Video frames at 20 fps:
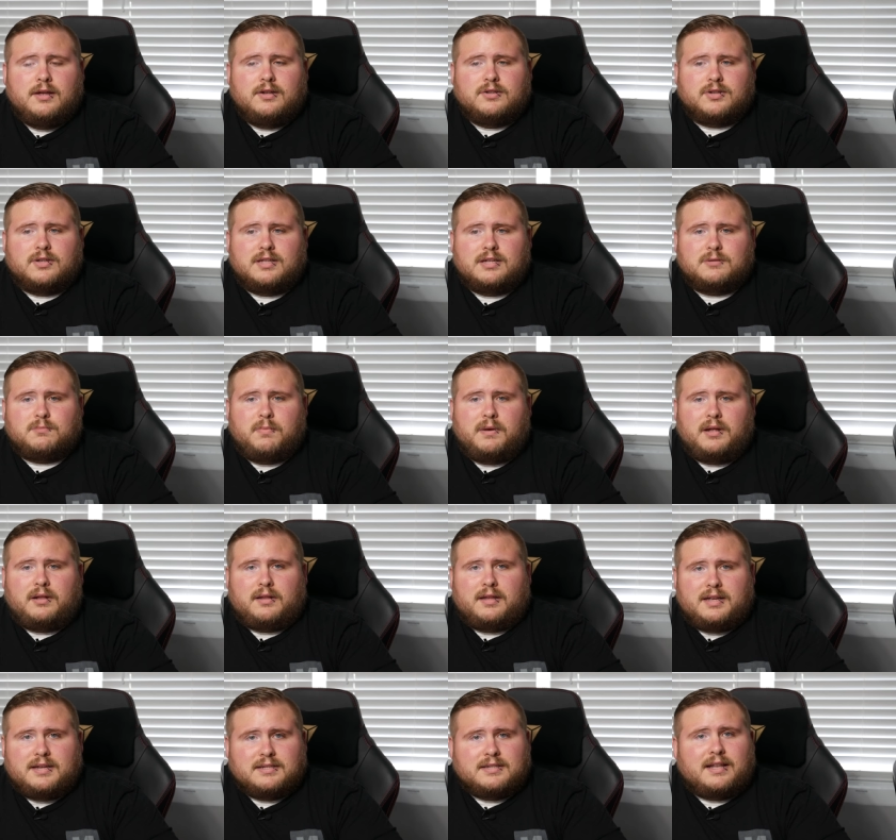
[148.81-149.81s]
So this
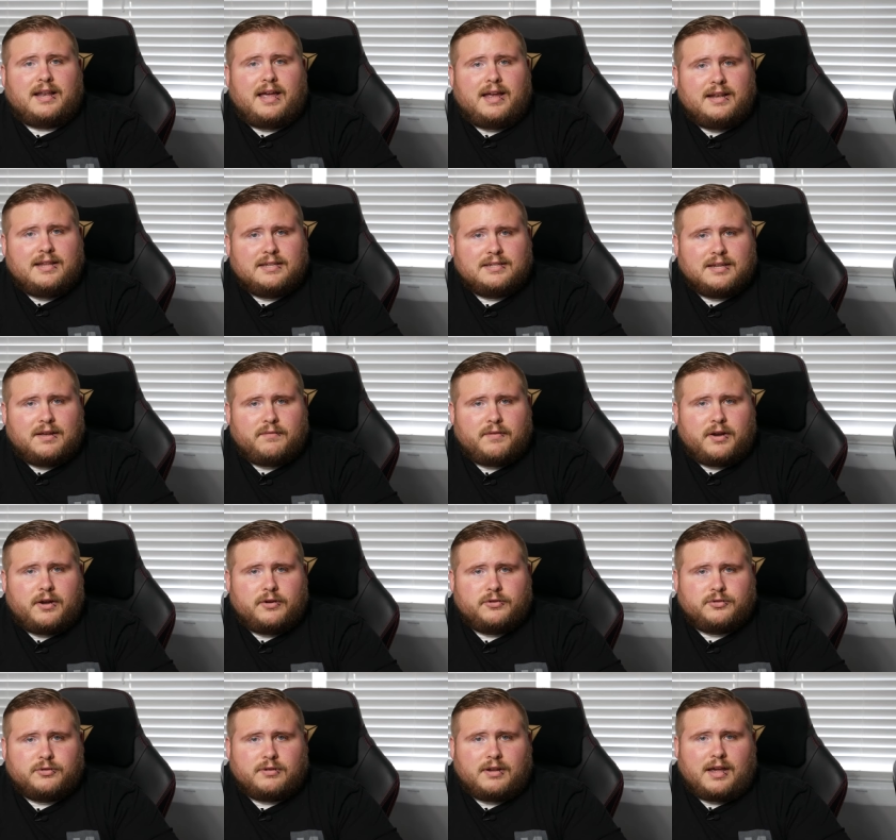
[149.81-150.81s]
build is an
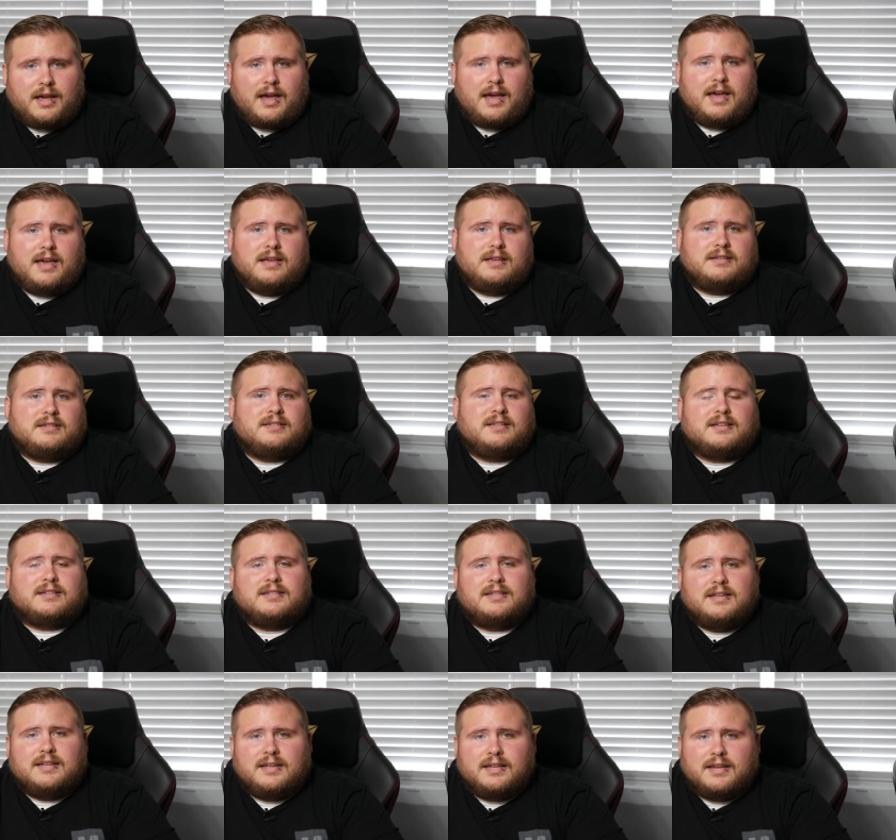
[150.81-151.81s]
8700K,
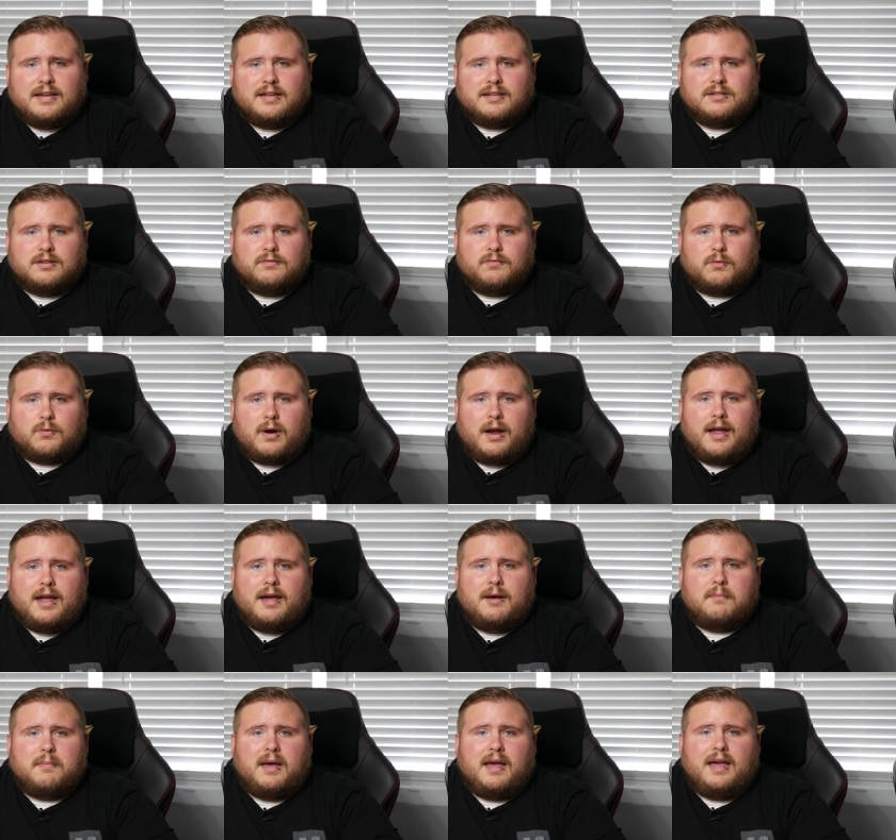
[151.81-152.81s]
16 gigs of
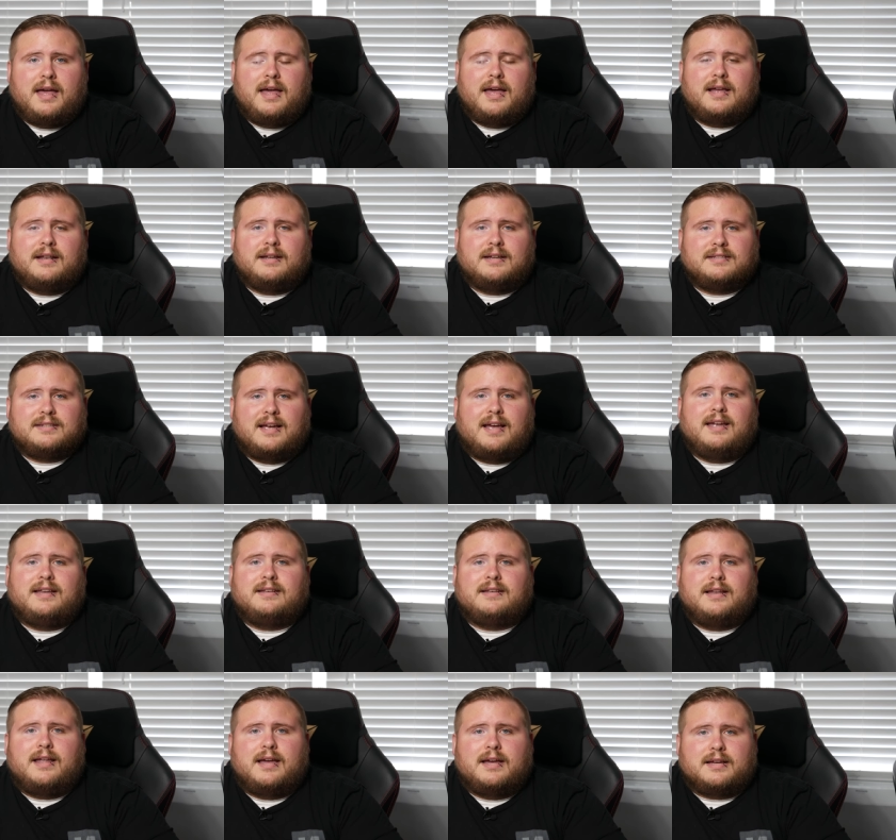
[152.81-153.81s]
RAM, and a
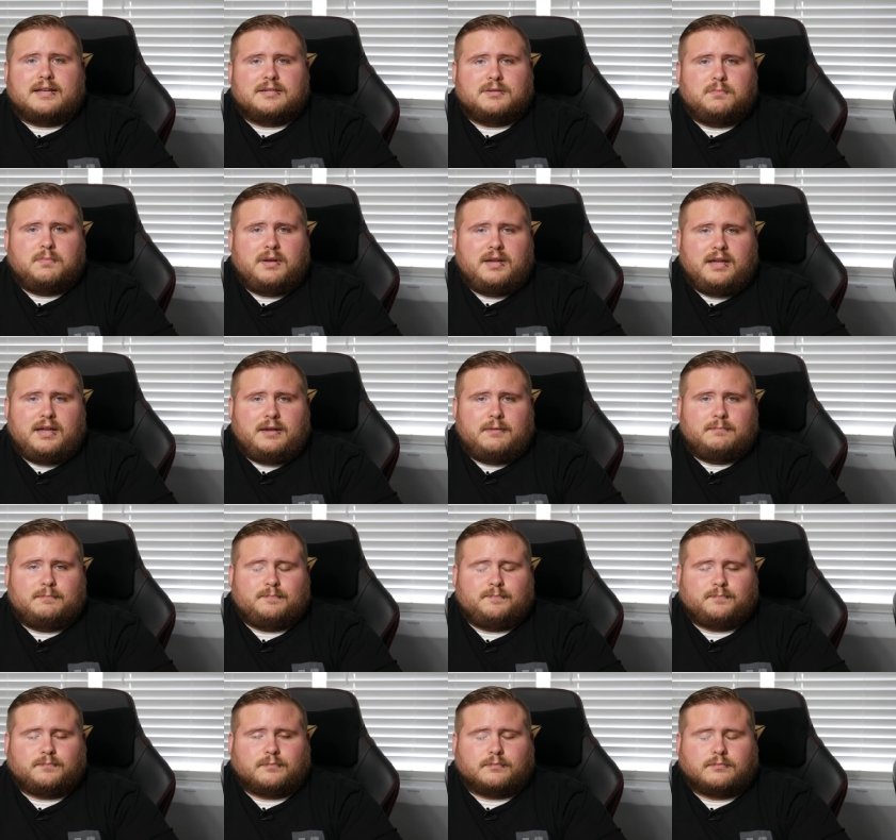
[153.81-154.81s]
Titan XP.
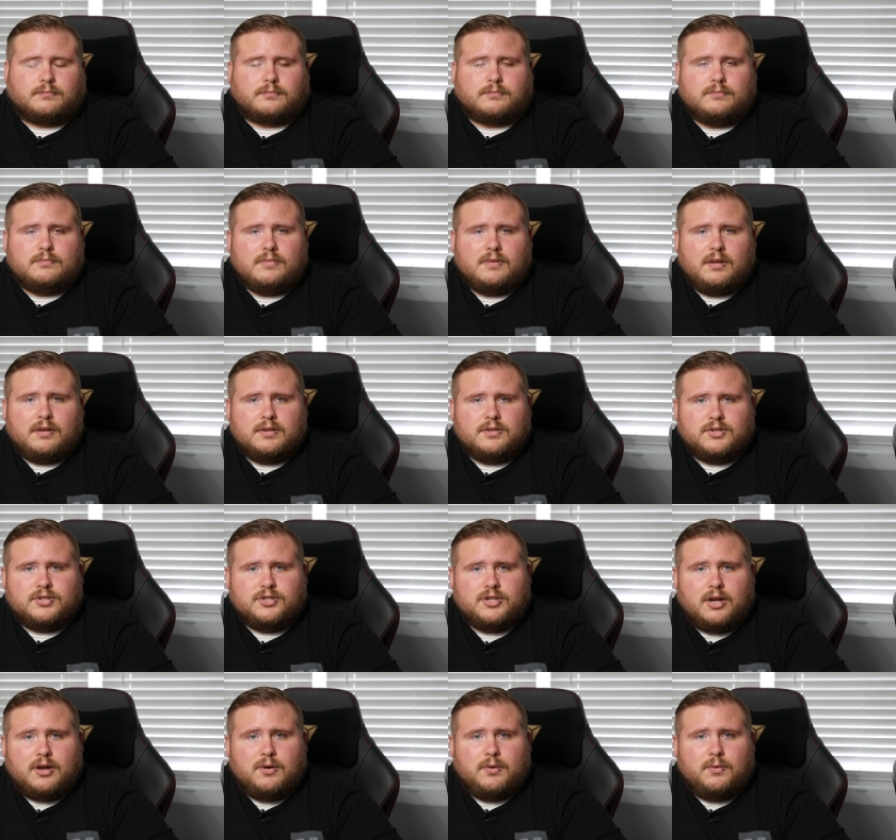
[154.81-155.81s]

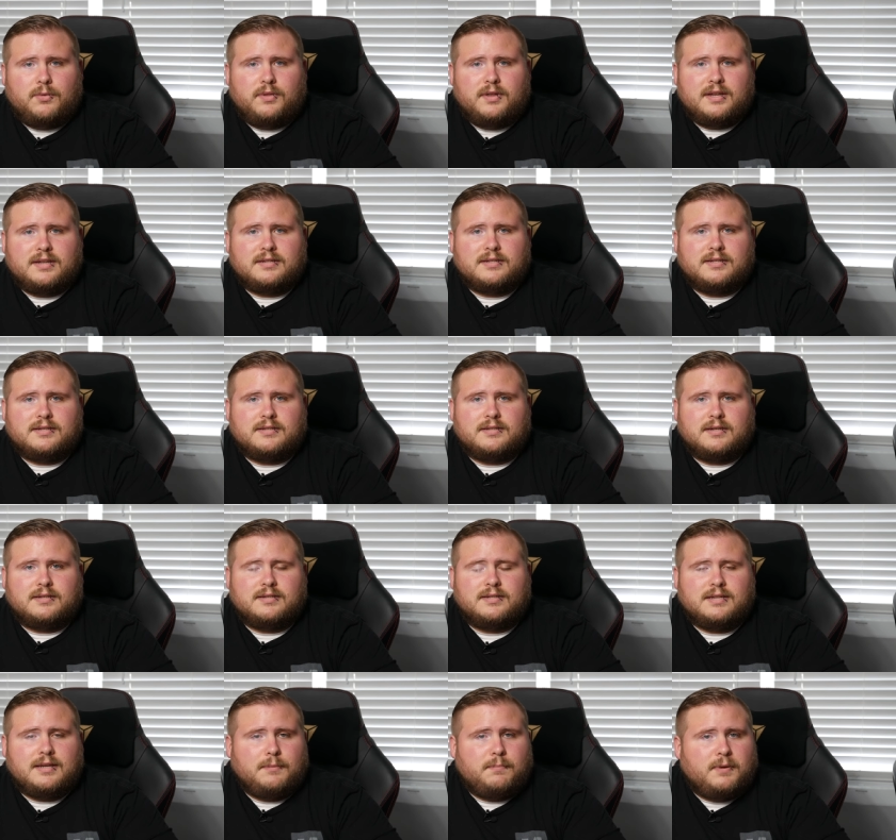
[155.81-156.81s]
So this
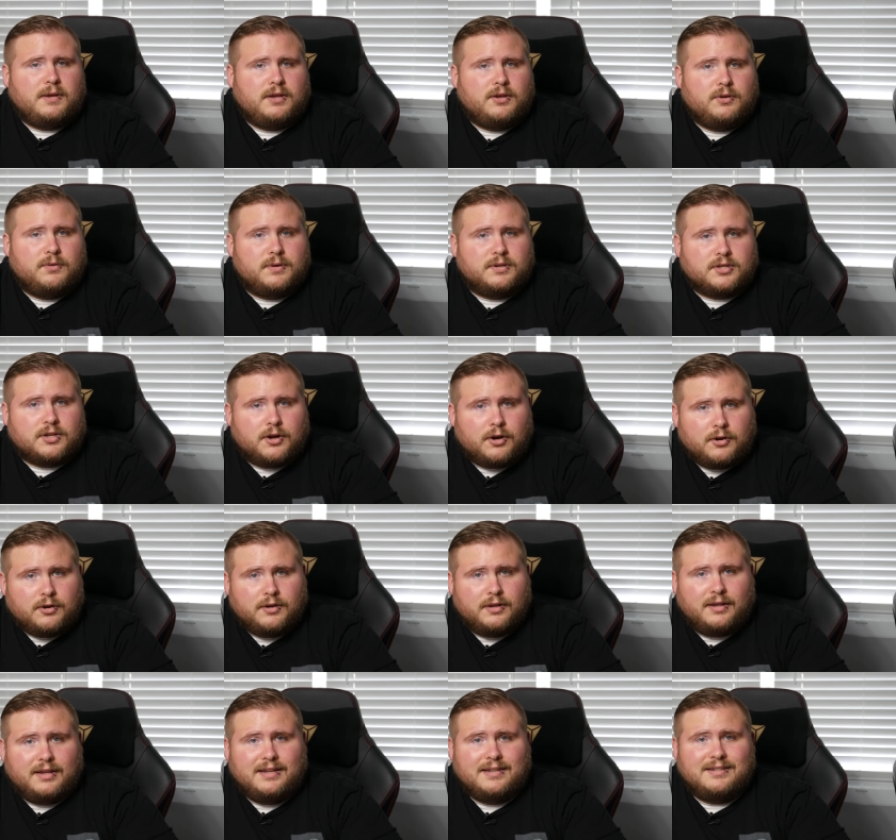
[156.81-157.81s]
CPU is
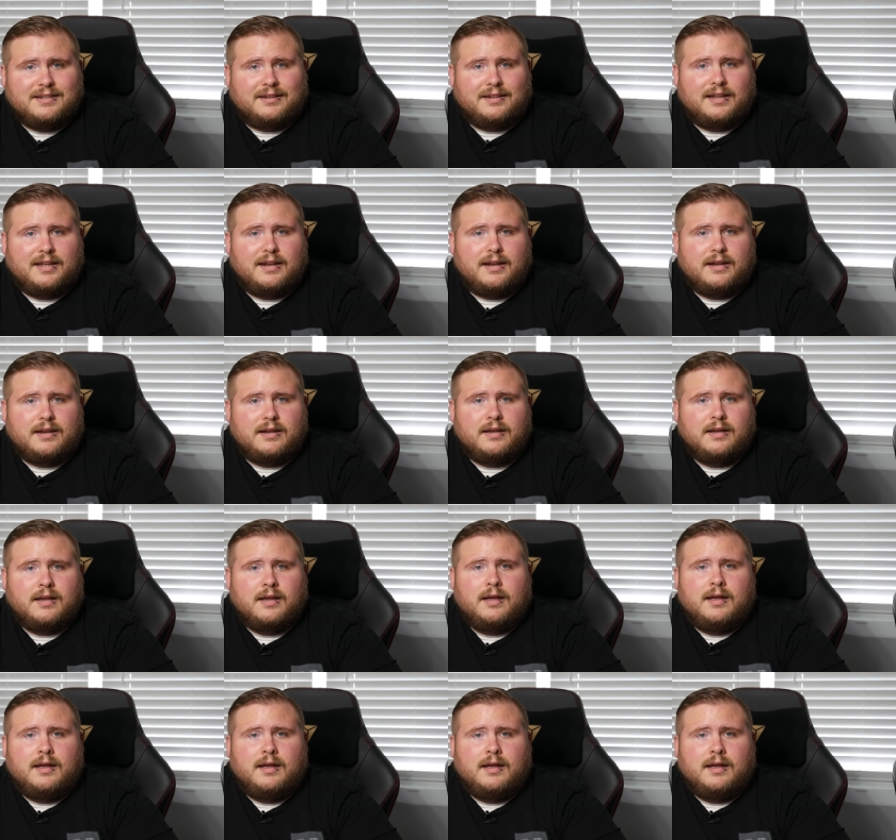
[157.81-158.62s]
currently delided.